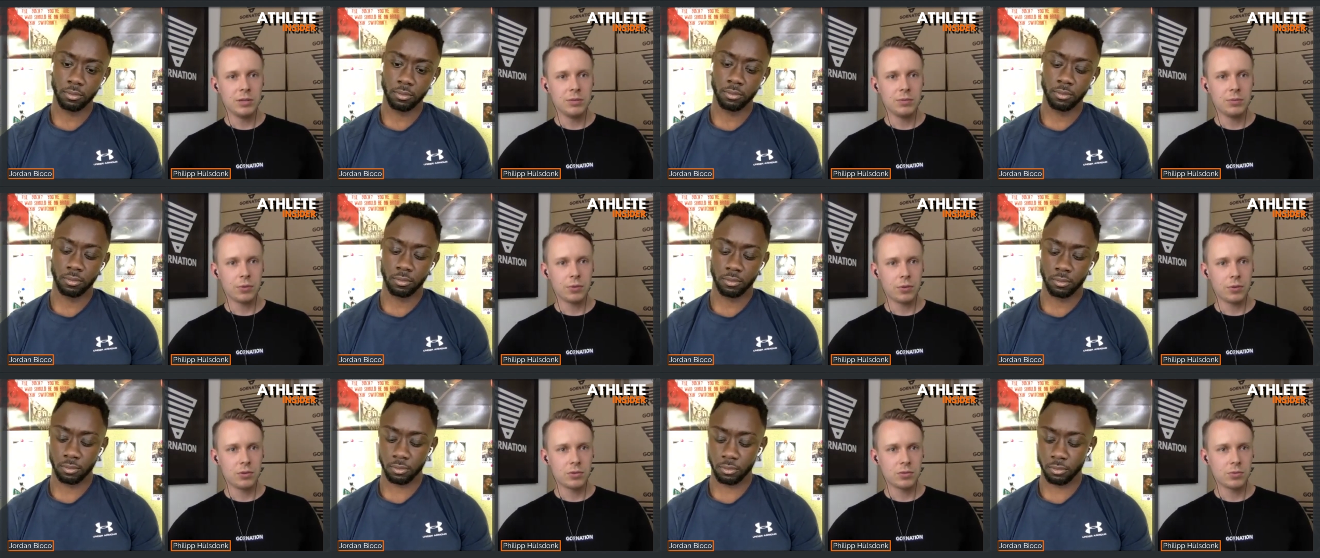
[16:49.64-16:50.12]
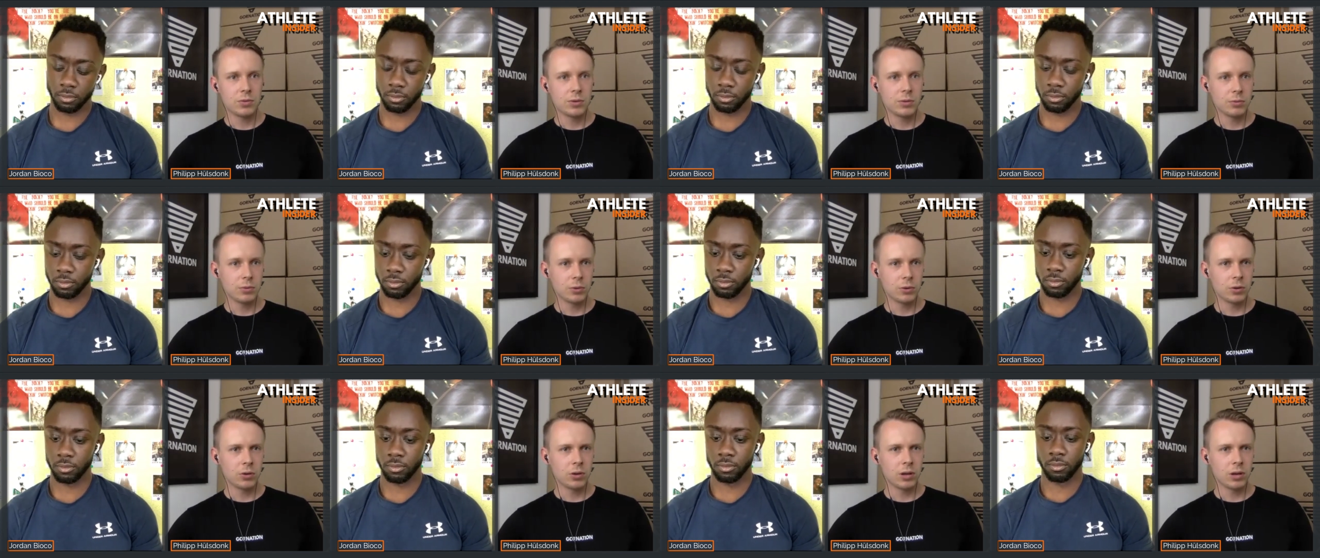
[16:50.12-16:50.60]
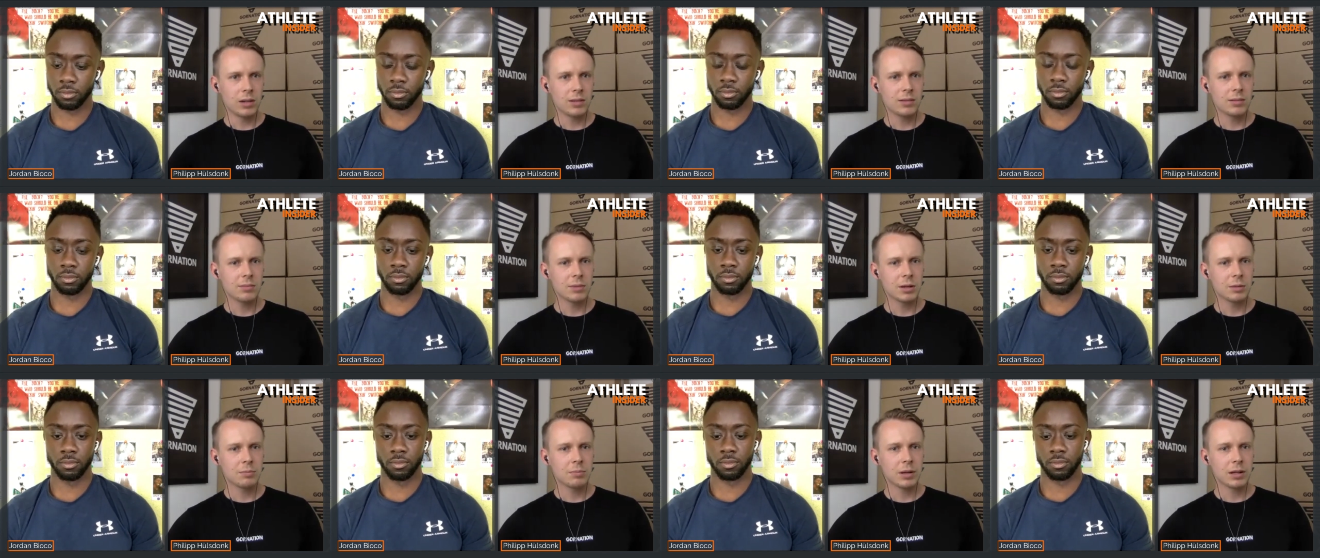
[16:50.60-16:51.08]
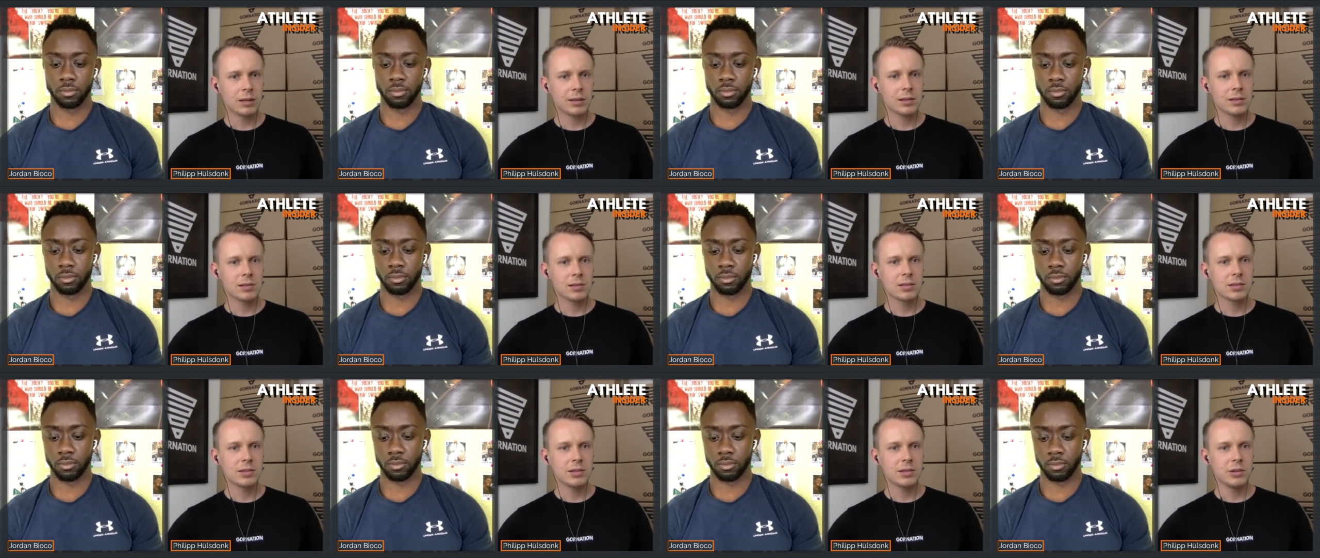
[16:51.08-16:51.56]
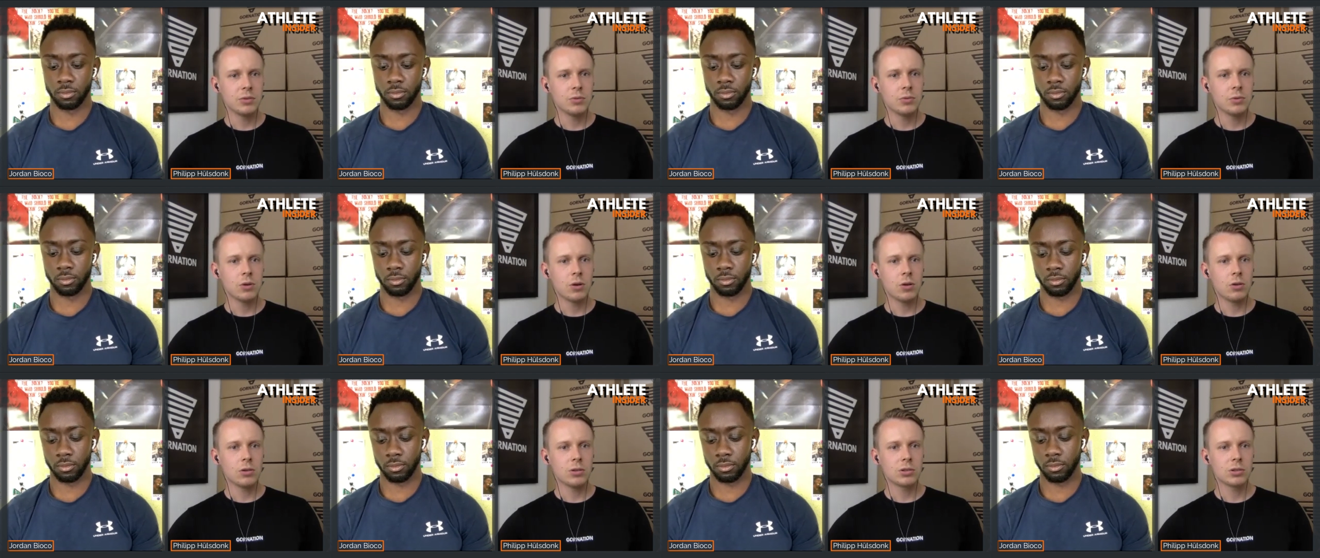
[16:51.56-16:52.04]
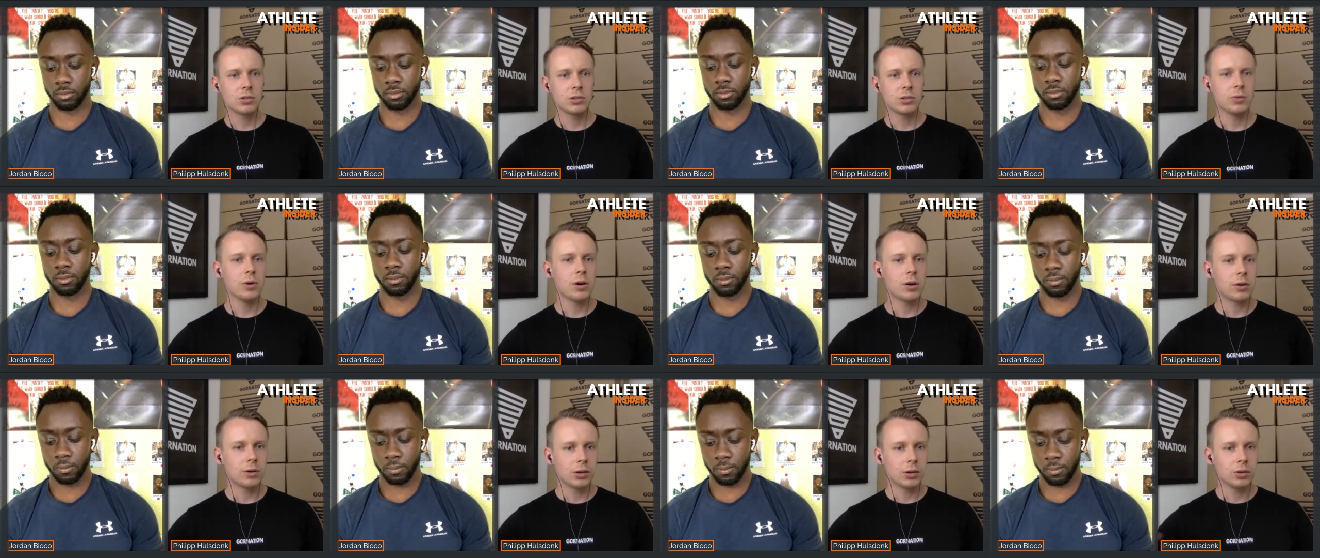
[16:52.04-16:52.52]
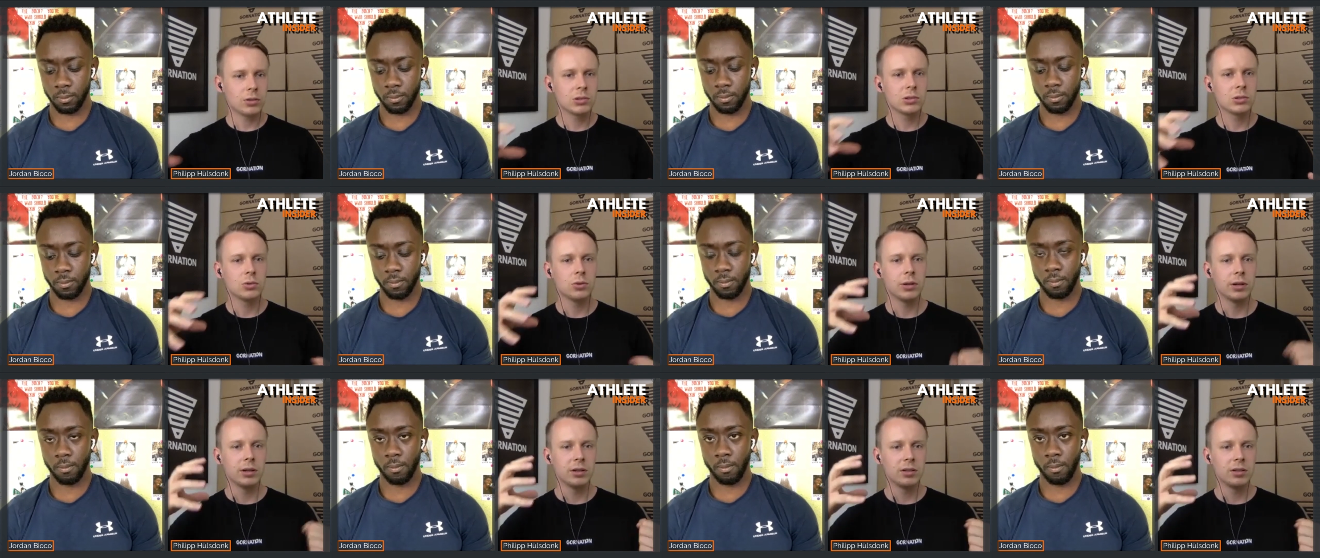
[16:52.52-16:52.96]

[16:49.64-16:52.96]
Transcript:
Speaker 1: for the street workout ultimate battles you also you are also in,